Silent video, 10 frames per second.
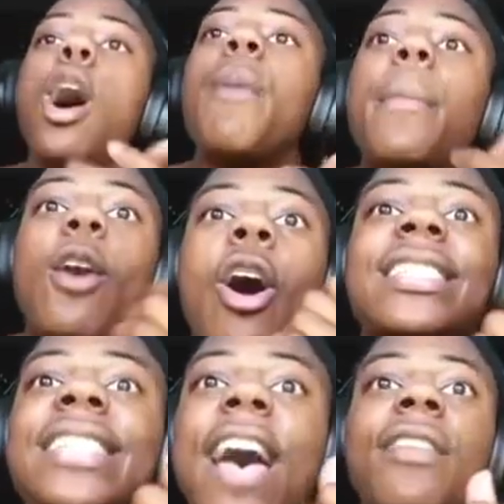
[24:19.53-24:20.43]
Baby
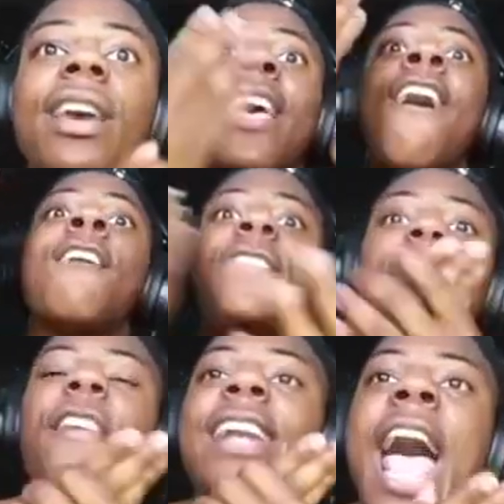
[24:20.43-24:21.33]
R7,
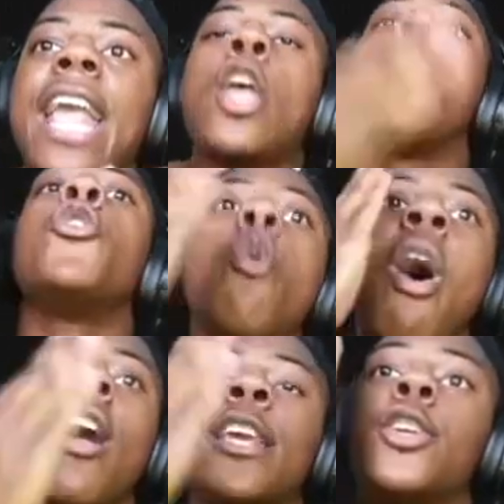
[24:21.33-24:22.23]
FIFA Night, y'all
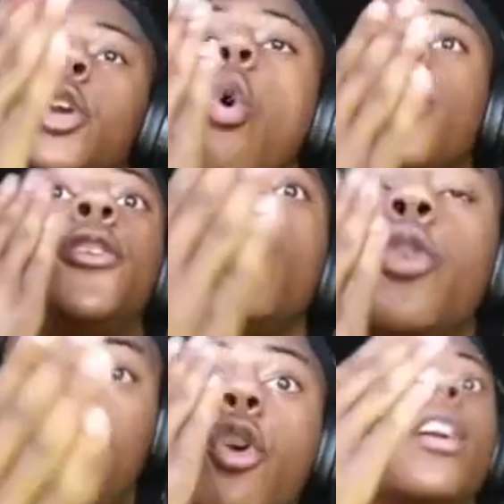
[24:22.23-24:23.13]
are
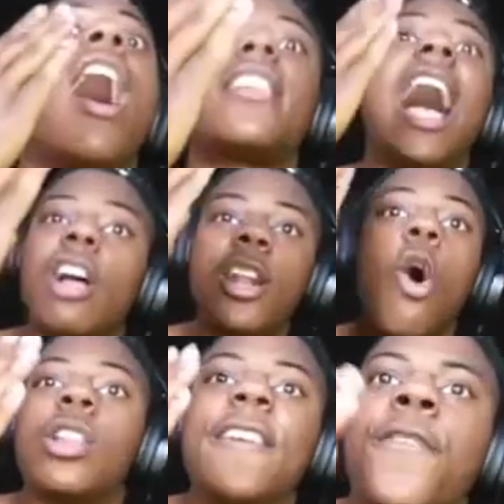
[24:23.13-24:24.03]
the
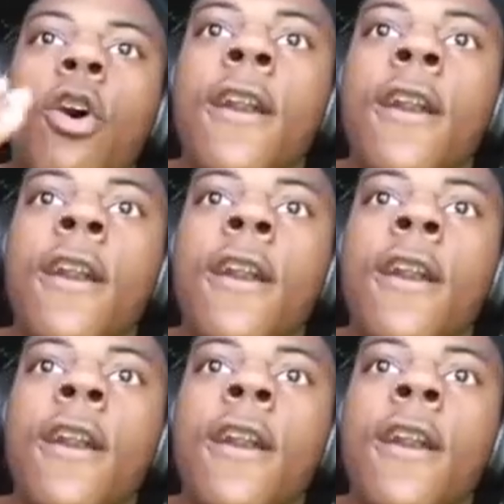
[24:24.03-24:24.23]
only four.